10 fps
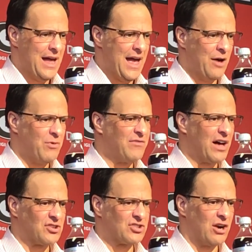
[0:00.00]
And we've
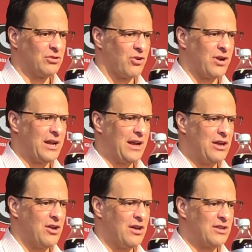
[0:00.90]
got to start learning
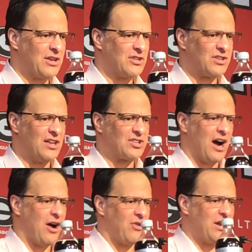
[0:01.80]
that it's
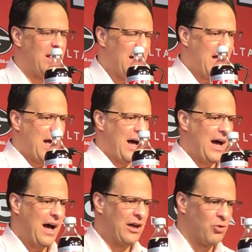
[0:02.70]
hard.
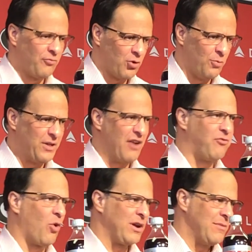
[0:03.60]
I don't know if we're going to play
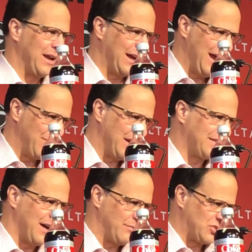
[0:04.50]
a 40-minute game
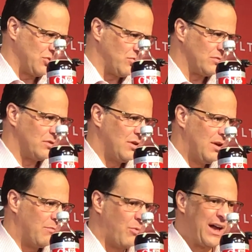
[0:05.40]
anytime soon,
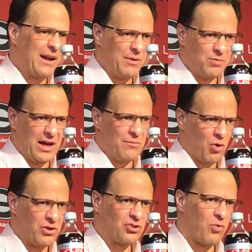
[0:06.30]
but we got to be playing
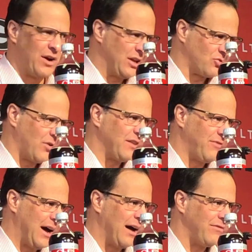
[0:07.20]
more than 20 and
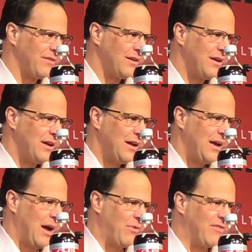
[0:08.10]
25,
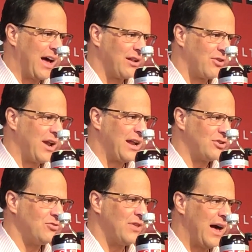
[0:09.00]
and we've got to learn how
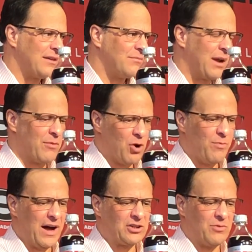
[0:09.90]
to do that. But I'm going to
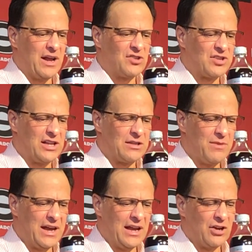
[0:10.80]
go back to what I said at the
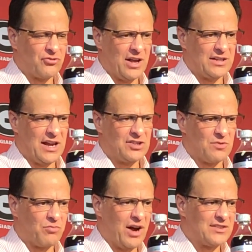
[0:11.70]
beginning and try to take
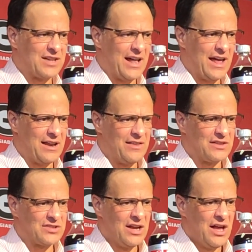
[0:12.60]
some bright side out of
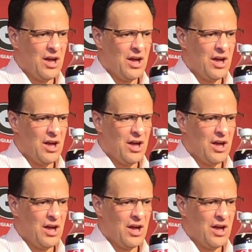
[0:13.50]
this.